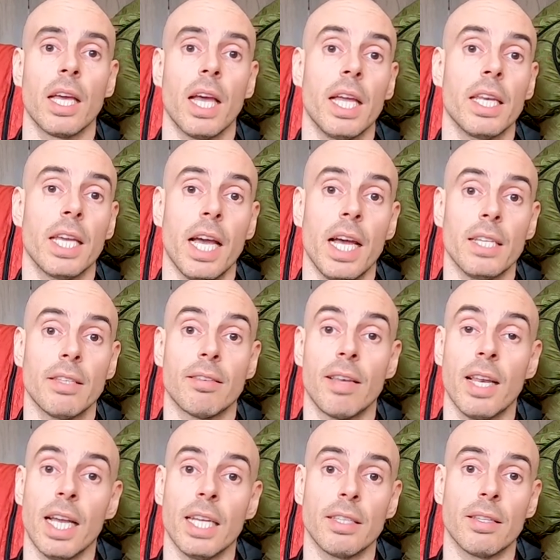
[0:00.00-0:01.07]
and it has
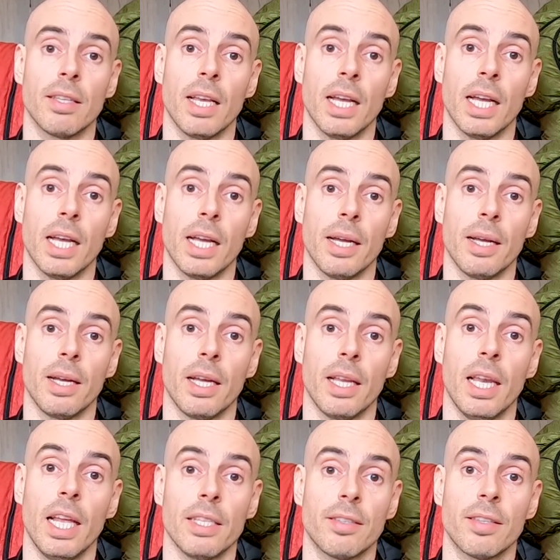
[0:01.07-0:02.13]

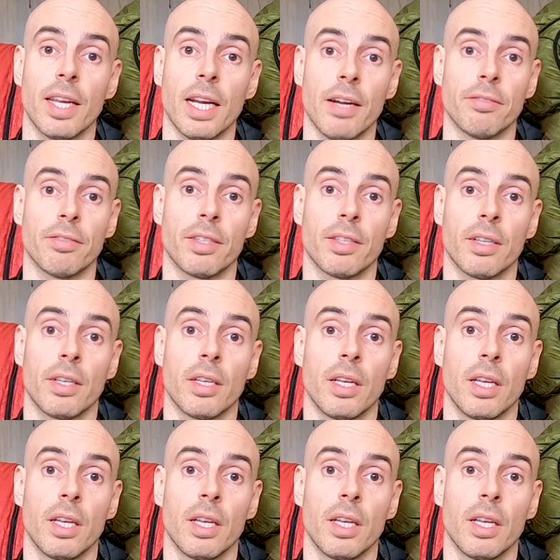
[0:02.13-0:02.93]
less drafts.